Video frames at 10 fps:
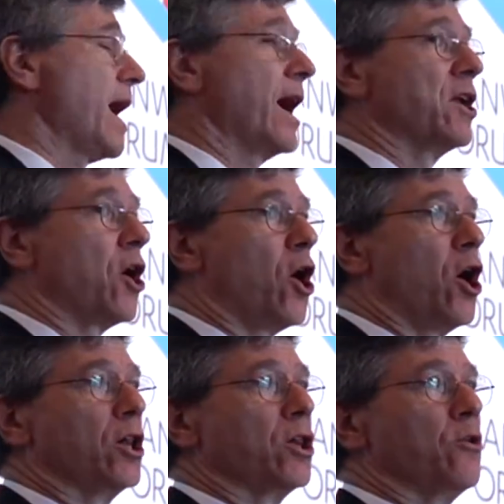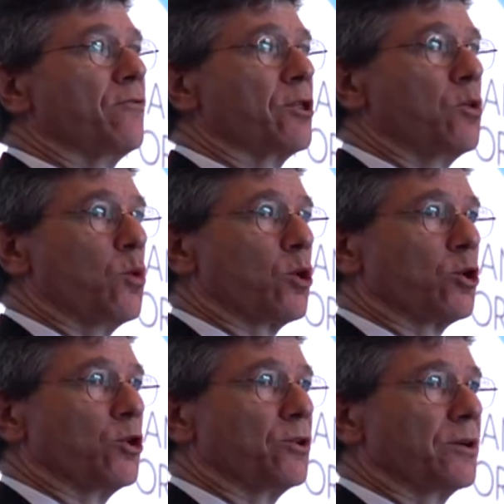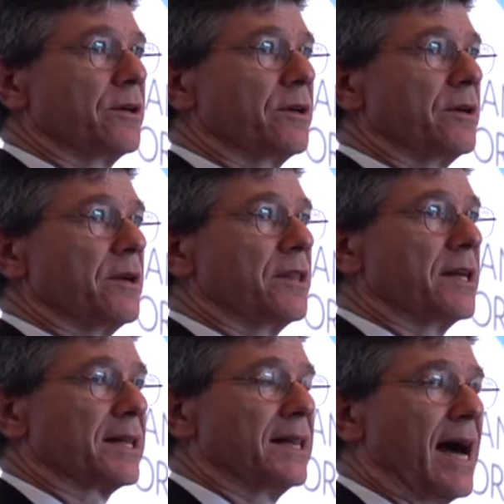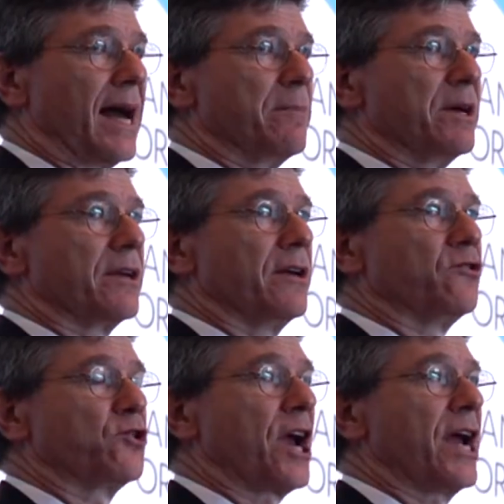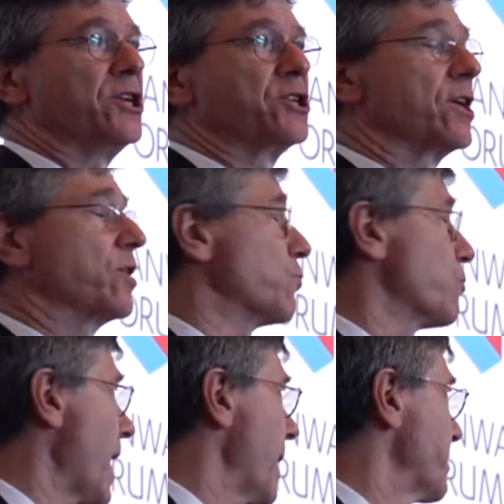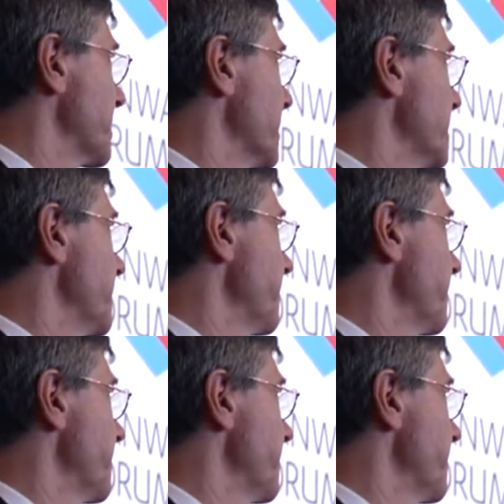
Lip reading: And all over the world, the climate is changing rapidly.